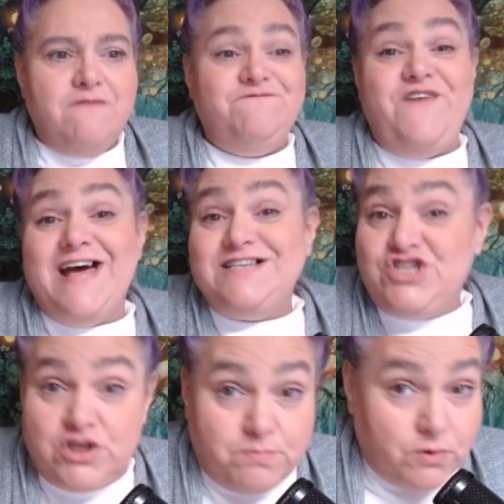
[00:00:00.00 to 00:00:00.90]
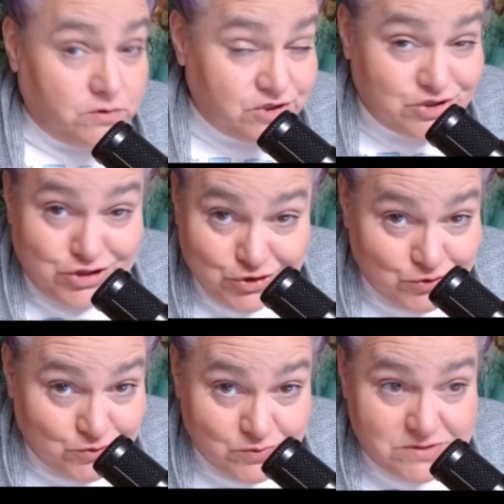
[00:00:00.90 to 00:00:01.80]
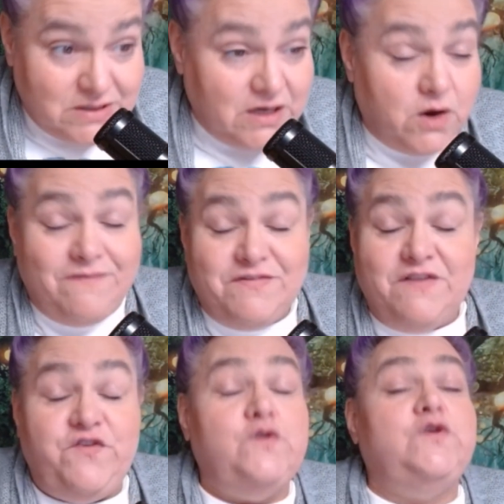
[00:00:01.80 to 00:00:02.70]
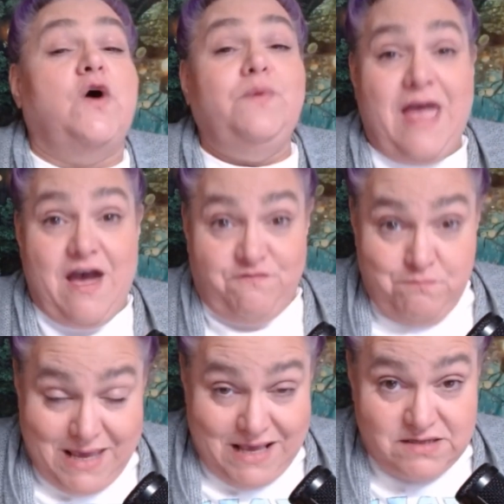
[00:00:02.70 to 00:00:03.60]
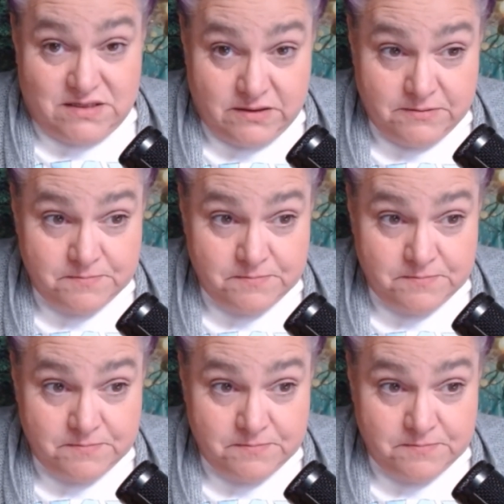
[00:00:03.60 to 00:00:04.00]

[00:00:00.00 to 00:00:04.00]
vegetable stews, you know, even if you don't have meat,